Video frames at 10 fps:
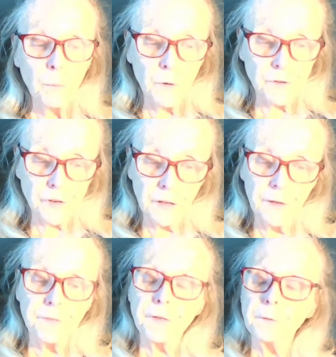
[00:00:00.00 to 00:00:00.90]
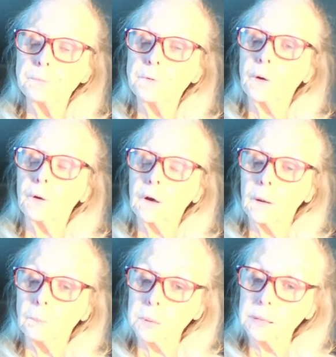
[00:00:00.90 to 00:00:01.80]
which leads them to
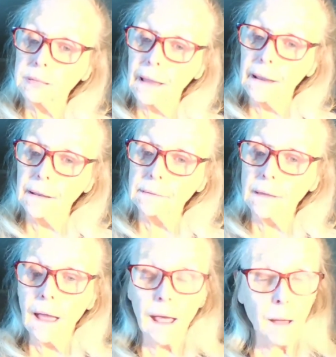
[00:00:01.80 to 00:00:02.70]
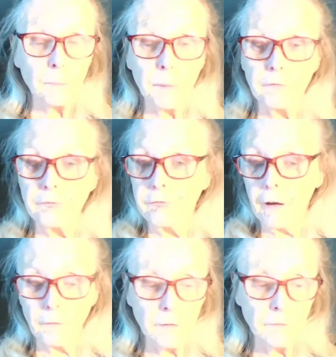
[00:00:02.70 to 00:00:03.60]
complain and be
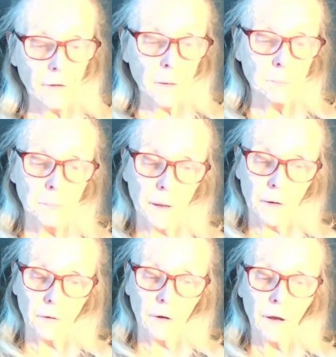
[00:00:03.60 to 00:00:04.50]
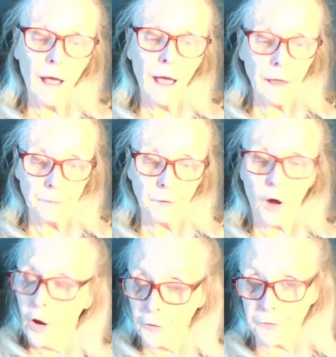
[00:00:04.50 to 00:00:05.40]
very, very bitter and
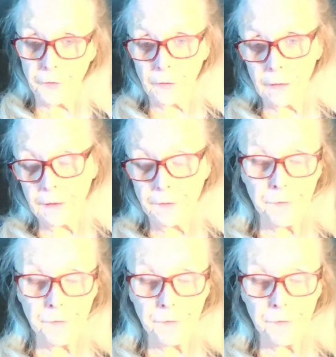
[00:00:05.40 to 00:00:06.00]
constantly